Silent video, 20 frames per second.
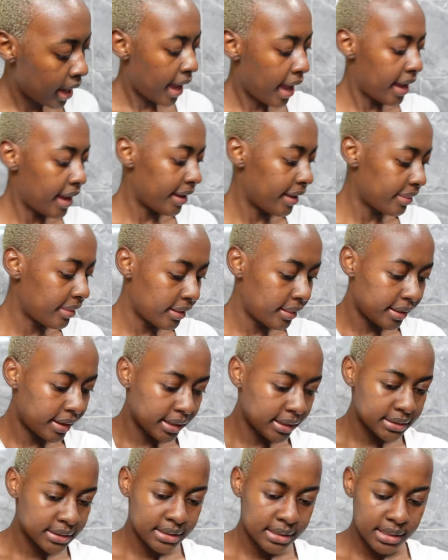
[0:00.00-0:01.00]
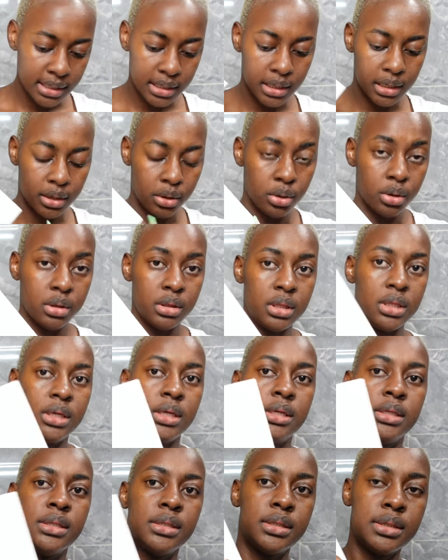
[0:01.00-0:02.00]
The next thing I got
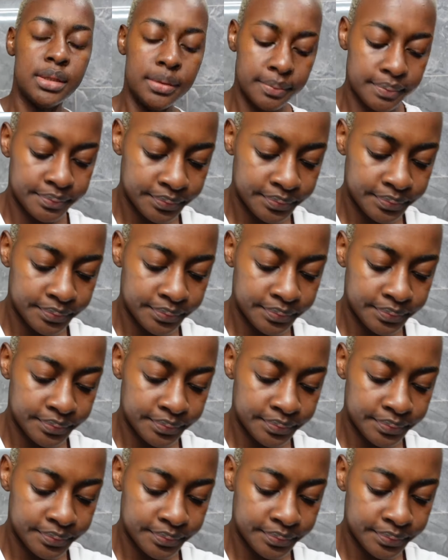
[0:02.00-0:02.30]
is